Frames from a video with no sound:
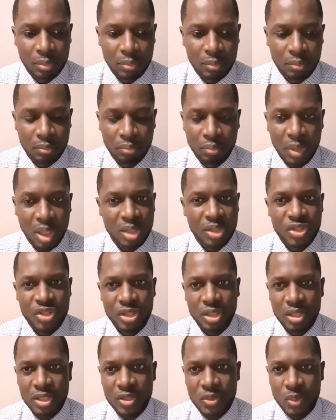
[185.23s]

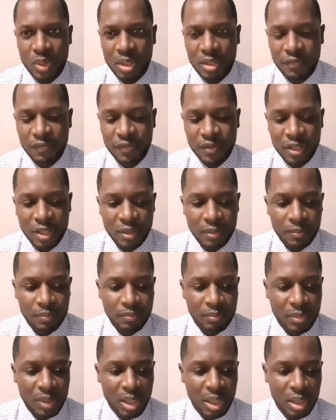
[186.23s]
Monster is one of
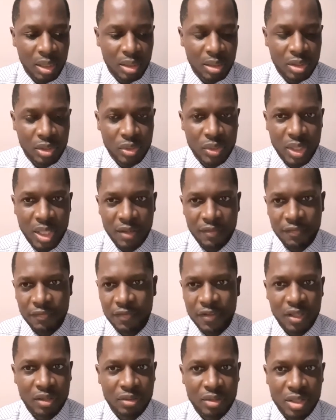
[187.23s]
them, and you have
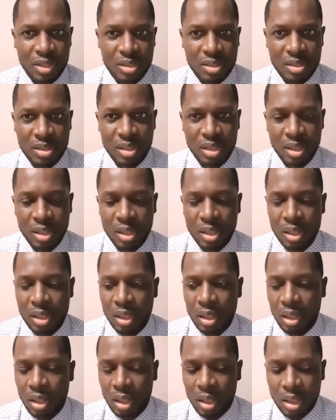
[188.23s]
various
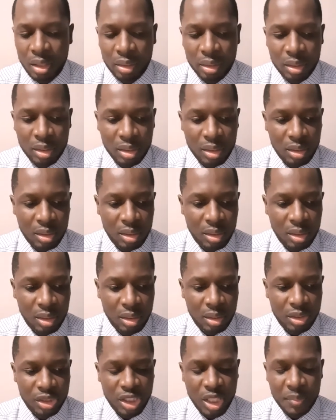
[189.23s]
other
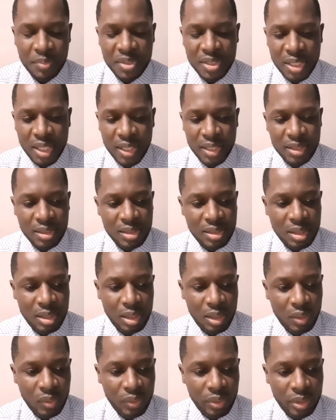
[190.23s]
job sites
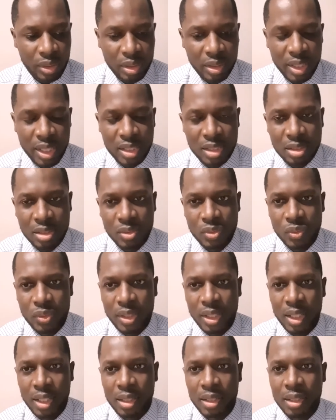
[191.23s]
out there that you
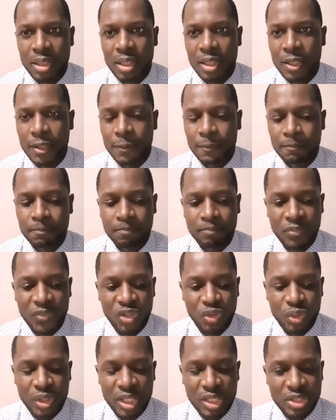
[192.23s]

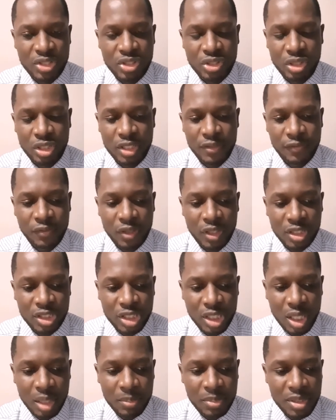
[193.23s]
can search for
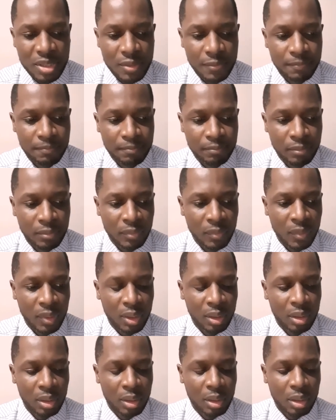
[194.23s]
jobs.
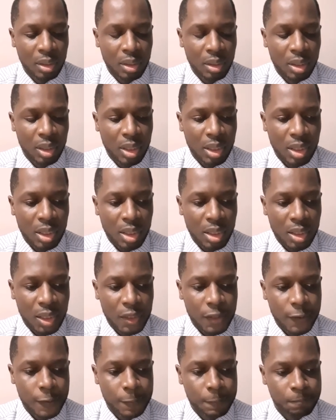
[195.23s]

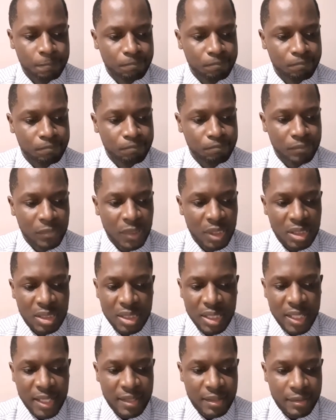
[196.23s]
But
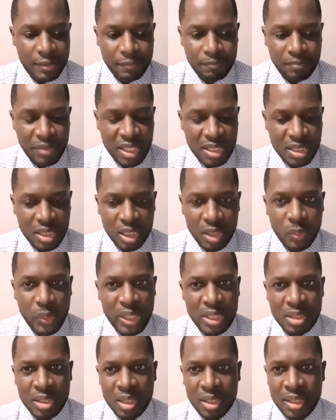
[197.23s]
I basically
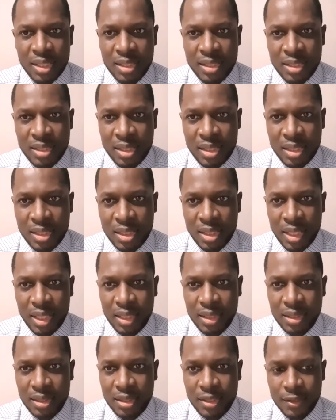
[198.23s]
went on Indeed
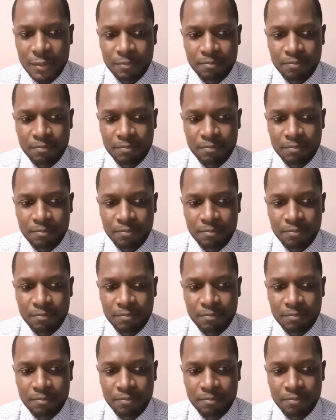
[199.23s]
and